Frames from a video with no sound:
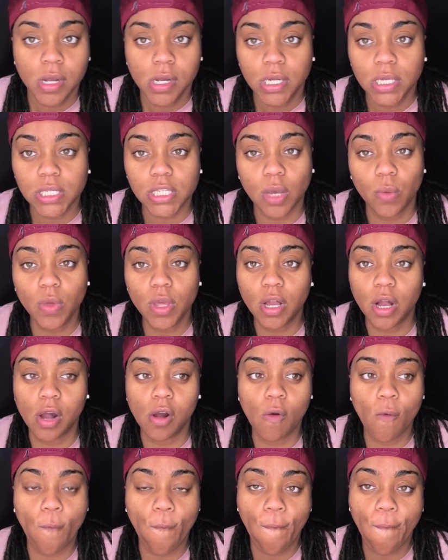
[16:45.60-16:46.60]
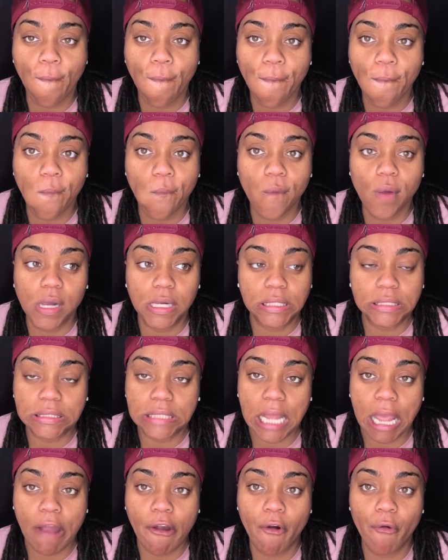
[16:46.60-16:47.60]
So we go,
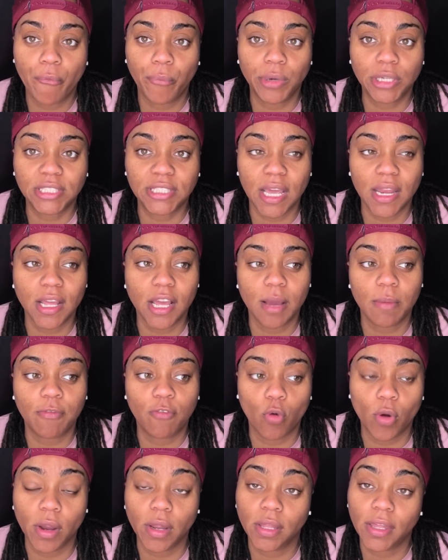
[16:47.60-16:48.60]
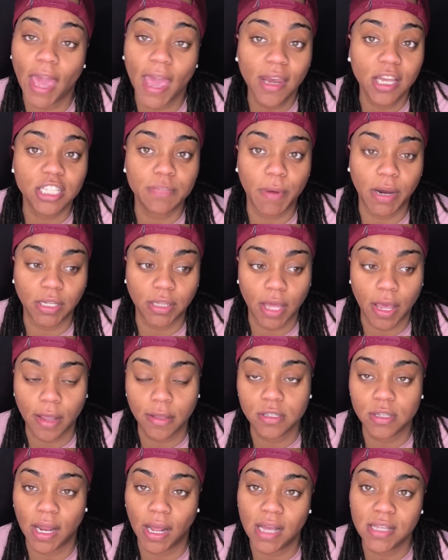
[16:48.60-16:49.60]
we're setting up for Kayla's birthday.
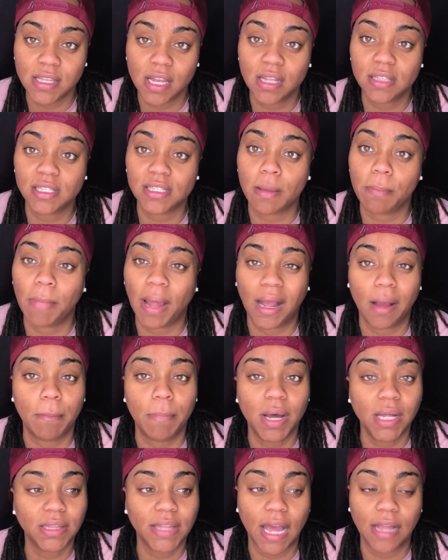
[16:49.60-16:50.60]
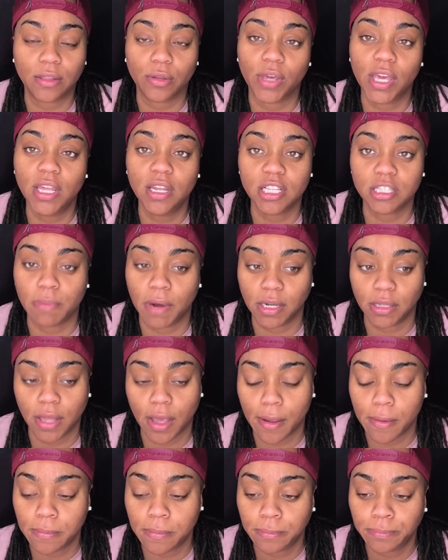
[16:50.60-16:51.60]
So like I said, this is like a month after Kayla's birthday.